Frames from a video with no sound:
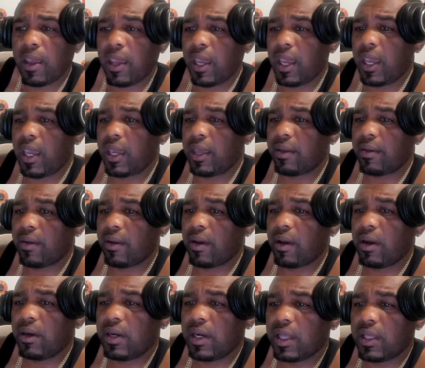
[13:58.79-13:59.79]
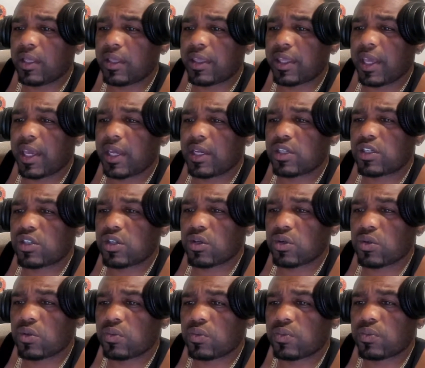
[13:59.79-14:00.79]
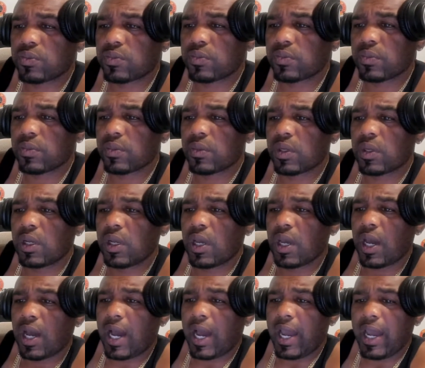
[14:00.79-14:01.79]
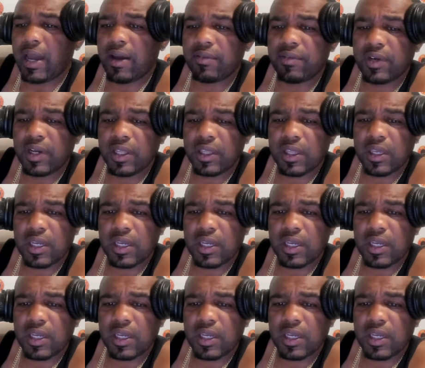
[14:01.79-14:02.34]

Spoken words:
And another thing too, I have nothing